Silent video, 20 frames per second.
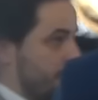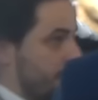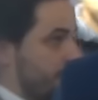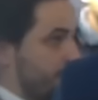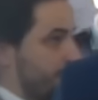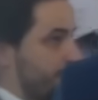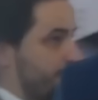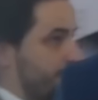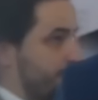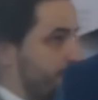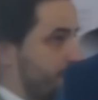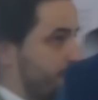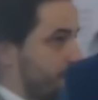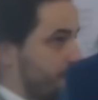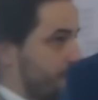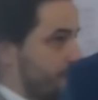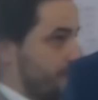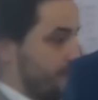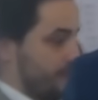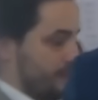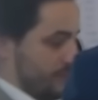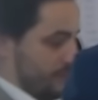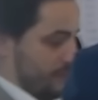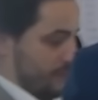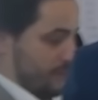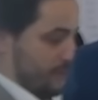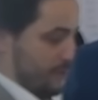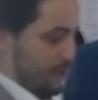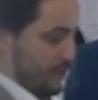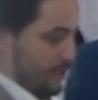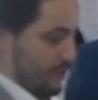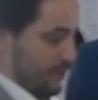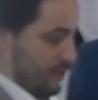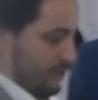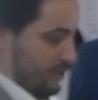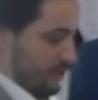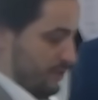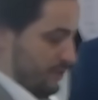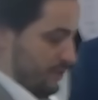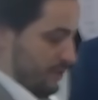
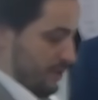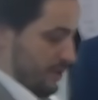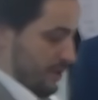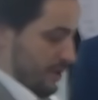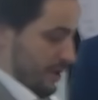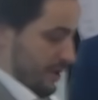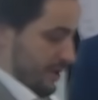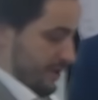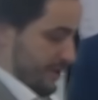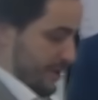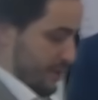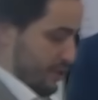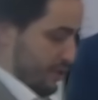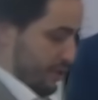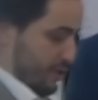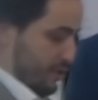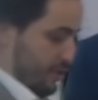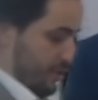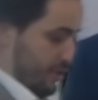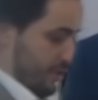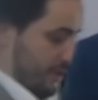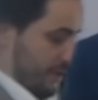The person shown says nothing.